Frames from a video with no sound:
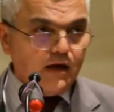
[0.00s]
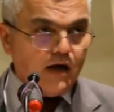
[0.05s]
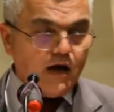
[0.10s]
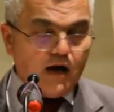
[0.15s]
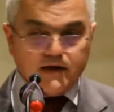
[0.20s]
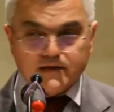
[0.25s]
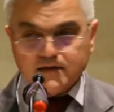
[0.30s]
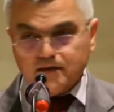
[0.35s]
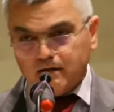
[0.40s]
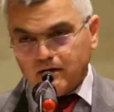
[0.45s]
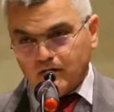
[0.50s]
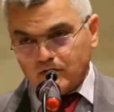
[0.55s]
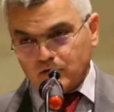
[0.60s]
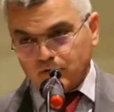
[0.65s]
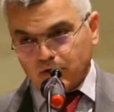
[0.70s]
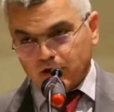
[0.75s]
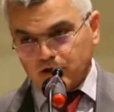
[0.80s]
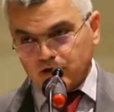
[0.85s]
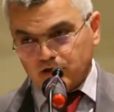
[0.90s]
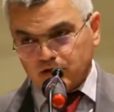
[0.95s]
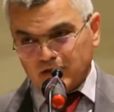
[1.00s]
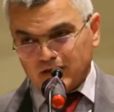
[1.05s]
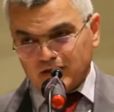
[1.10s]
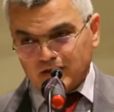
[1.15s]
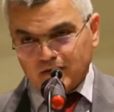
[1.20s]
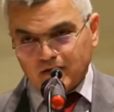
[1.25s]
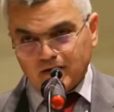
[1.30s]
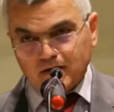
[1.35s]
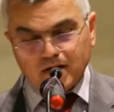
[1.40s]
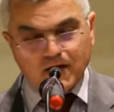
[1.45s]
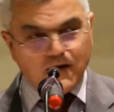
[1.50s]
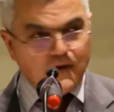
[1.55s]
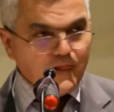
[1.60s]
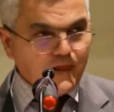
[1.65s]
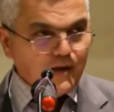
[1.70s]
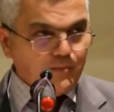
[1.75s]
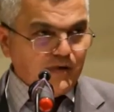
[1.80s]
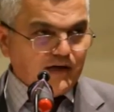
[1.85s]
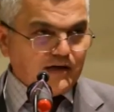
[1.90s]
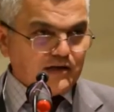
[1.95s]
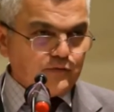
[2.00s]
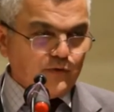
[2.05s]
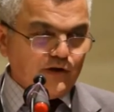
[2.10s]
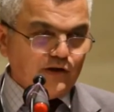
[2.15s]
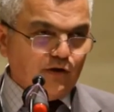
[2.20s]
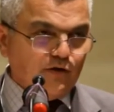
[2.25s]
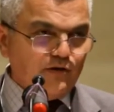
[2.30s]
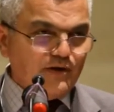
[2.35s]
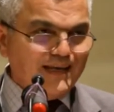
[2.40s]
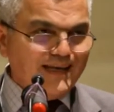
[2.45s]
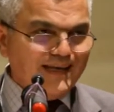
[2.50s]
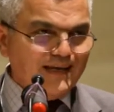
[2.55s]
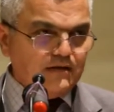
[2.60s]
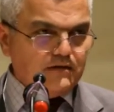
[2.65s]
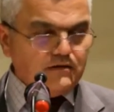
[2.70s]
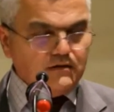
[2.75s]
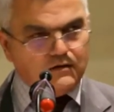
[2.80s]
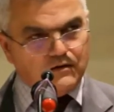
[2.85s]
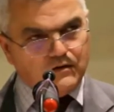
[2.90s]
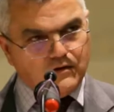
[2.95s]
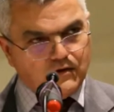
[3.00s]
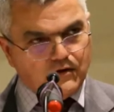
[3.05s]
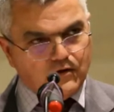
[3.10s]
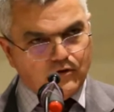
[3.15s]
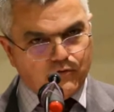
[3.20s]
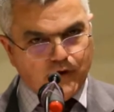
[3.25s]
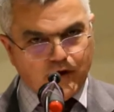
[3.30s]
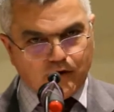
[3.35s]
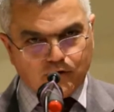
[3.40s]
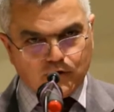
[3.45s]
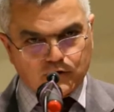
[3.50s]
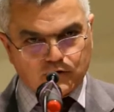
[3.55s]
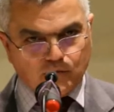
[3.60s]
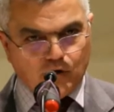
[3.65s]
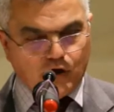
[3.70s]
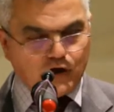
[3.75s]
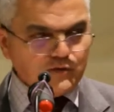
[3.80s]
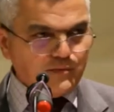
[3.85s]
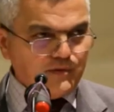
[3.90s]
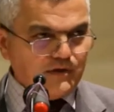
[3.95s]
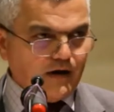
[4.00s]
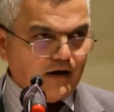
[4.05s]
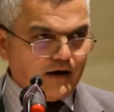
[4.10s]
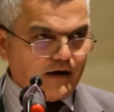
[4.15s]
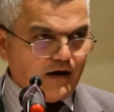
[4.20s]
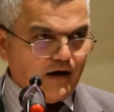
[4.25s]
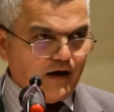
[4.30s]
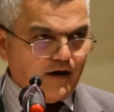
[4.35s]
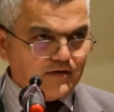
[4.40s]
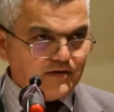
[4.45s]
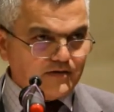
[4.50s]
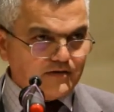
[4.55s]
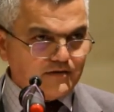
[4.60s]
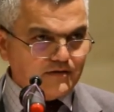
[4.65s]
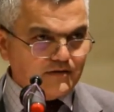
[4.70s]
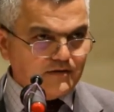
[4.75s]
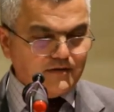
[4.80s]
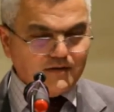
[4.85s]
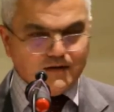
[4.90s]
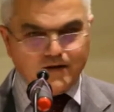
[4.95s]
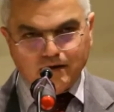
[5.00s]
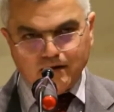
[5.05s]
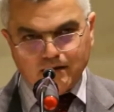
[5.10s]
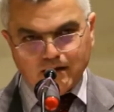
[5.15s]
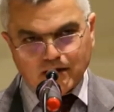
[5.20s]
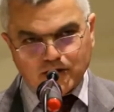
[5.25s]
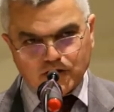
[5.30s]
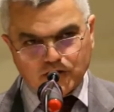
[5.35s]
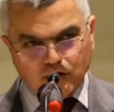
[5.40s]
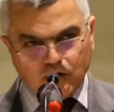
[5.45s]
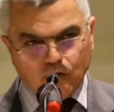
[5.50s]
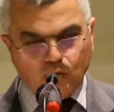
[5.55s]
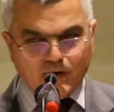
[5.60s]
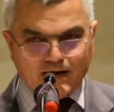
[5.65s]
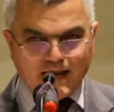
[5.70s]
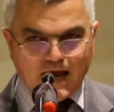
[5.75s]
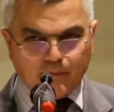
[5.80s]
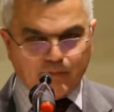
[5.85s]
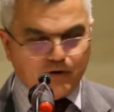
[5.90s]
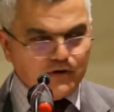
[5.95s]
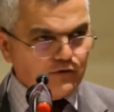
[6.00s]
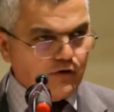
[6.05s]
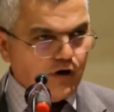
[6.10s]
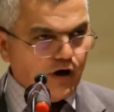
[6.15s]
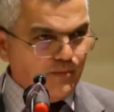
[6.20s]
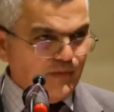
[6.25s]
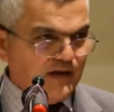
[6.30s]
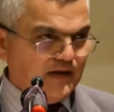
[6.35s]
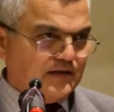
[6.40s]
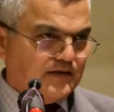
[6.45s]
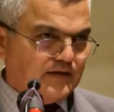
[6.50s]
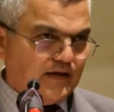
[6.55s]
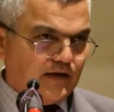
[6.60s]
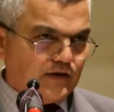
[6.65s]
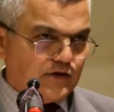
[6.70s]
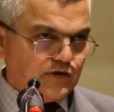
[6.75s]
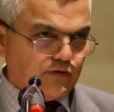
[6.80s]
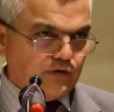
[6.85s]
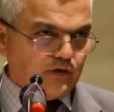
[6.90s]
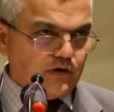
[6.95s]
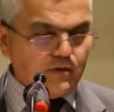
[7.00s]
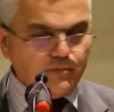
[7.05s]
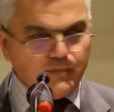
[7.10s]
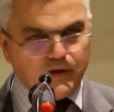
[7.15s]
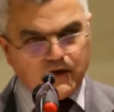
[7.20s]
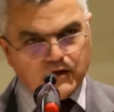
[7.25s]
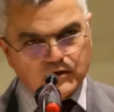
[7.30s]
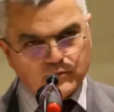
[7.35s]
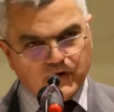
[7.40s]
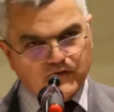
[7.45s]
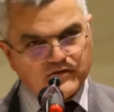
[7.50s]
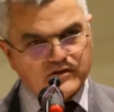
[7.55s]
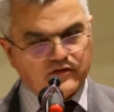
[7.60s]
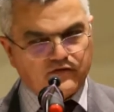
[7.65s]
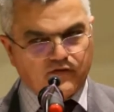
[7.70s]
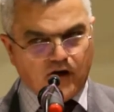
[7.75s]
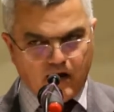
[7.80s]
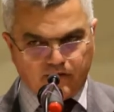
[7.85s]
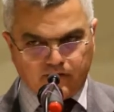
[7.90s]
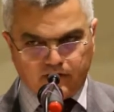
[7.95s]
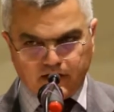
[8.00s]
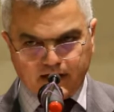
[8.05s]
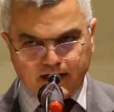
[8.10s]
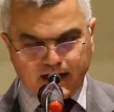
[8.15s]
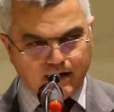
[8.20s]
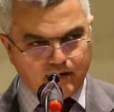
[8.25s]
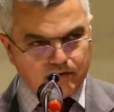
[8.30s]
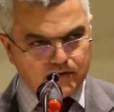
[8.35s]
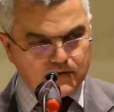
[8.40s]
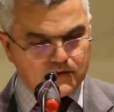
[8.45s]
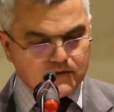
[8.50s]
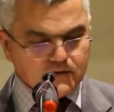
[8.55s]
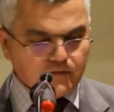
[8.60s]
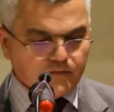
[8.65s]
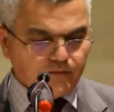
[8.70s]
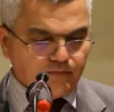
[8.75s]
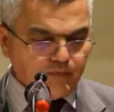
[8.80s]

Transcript: answer those questions, because we don't need records from Ottoman archives that show what happened to Armenian Derzor, because we have survivor accounts.